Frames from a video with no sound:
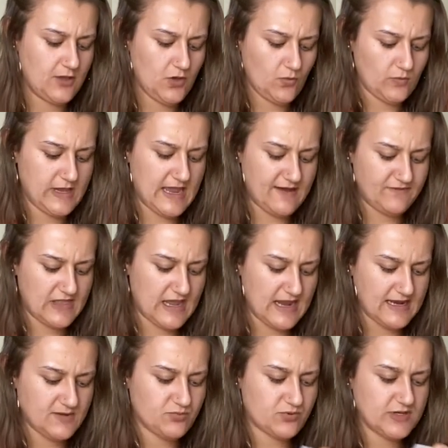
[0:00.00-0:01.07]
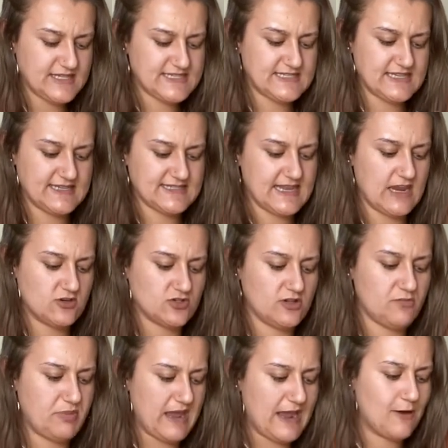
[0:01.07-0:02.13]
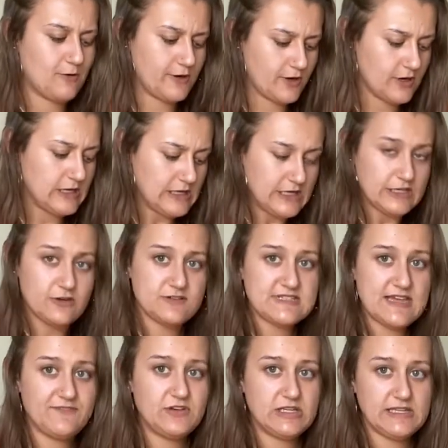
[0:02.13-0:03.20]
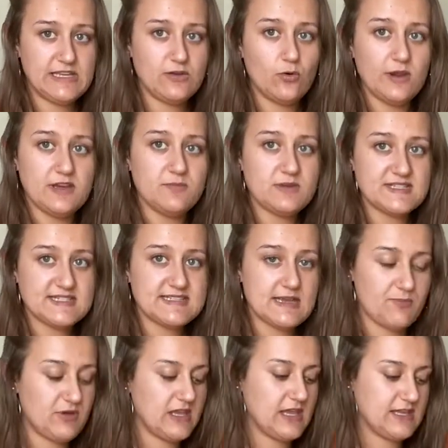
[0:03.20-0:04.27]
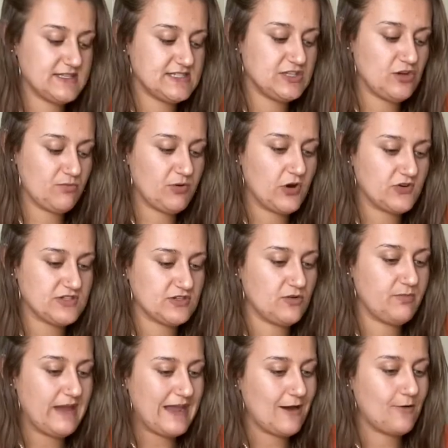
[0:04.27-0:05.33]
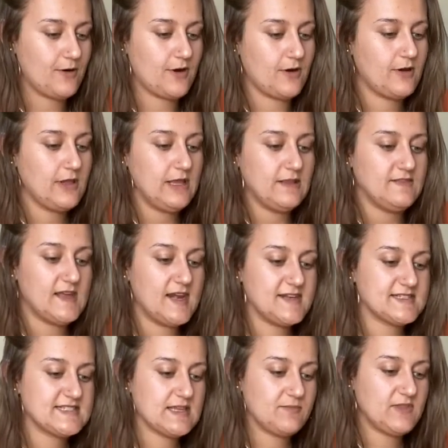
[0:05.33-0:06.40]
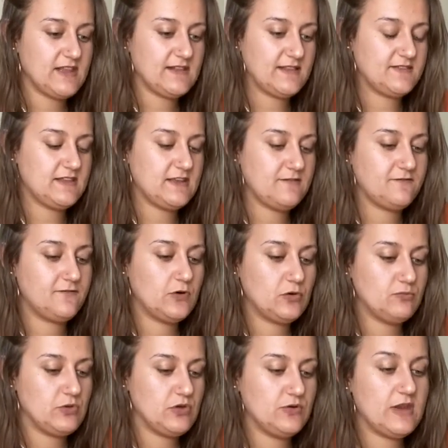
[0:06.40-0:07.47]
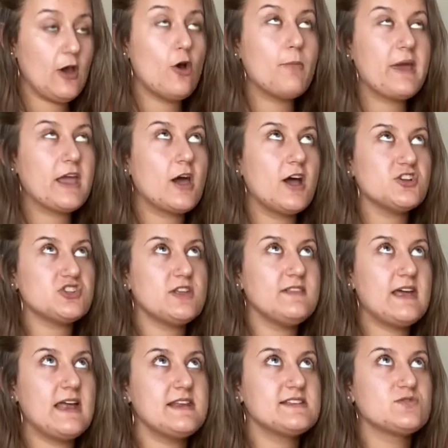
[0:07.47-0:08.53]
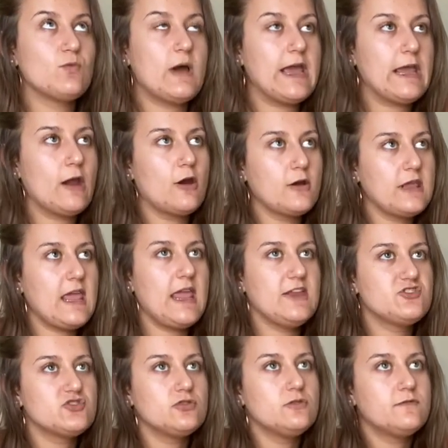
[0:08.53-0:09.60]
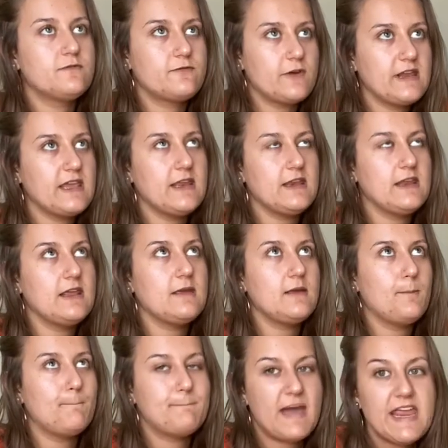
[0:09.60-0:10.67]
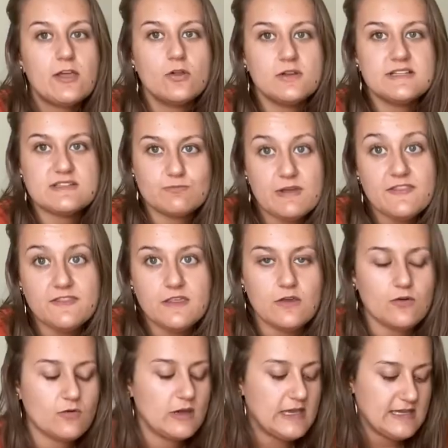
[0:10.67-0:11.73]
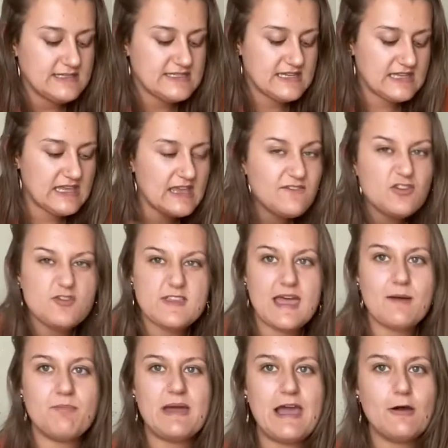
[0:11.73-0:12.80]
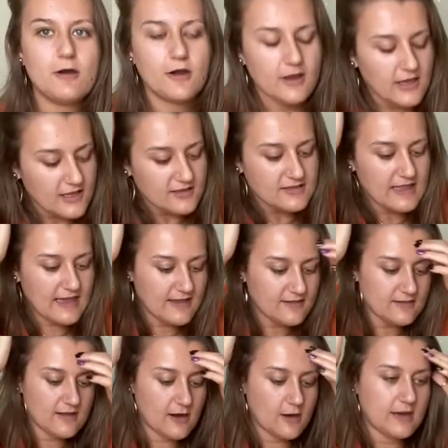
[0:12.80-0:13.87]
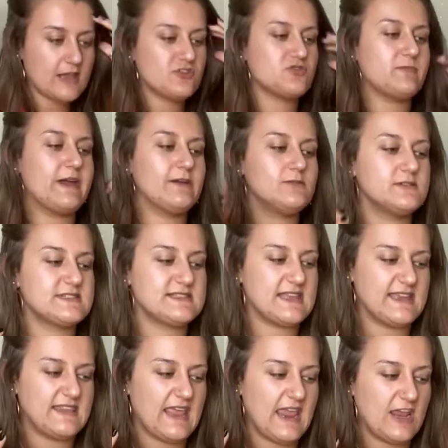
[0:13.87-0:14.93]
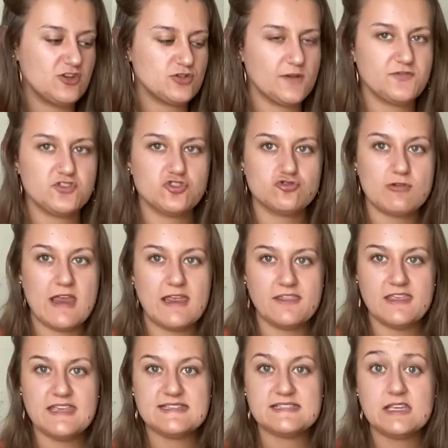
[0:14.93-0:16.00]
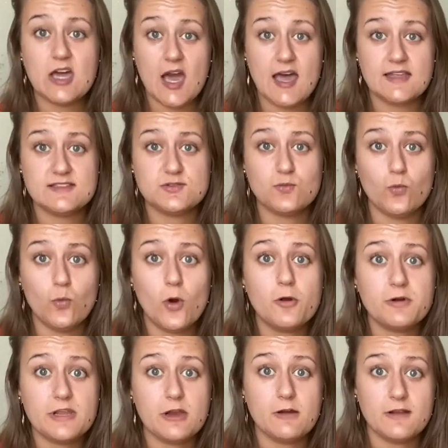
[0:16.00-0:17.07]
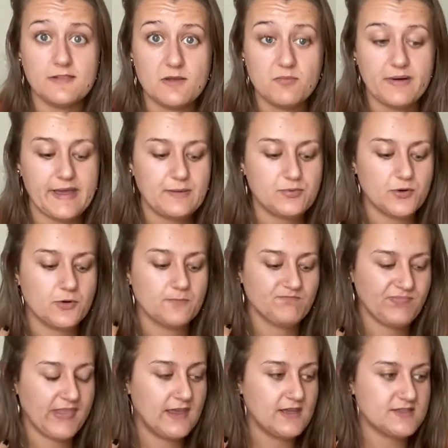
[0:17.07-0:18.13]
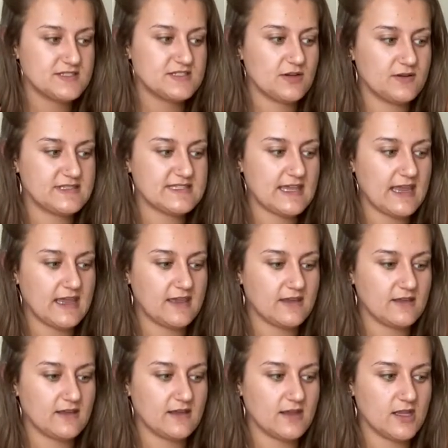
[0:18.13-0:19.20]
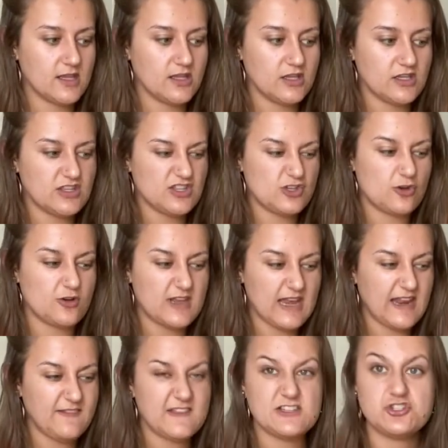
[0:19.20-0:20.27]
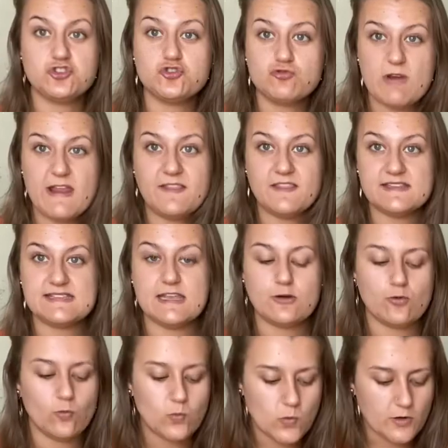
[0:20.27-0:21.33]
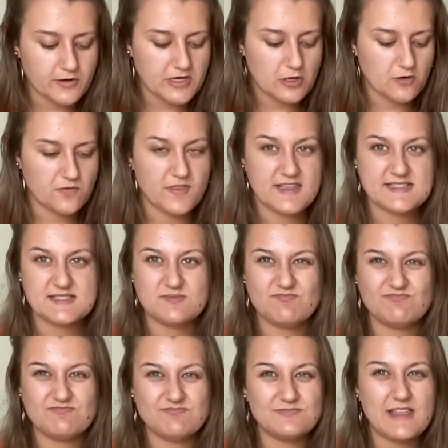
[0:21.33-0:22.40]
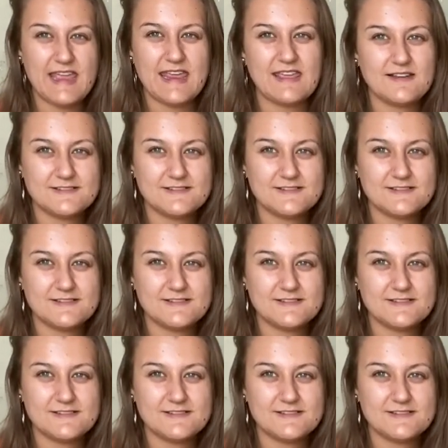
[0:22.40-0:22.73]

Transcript: We have the High Priestess, Angel of Power. You're definitely going to be stepping into your personal power. That is something that the full moon, oh my gosh, and that is why Archangel freaking Michael is with you, to give you that power. That Archangel Michael is like the angel of strength. He's God's warrior in the Bible. So it's like, you're getting this strength, this inner warrior, this like,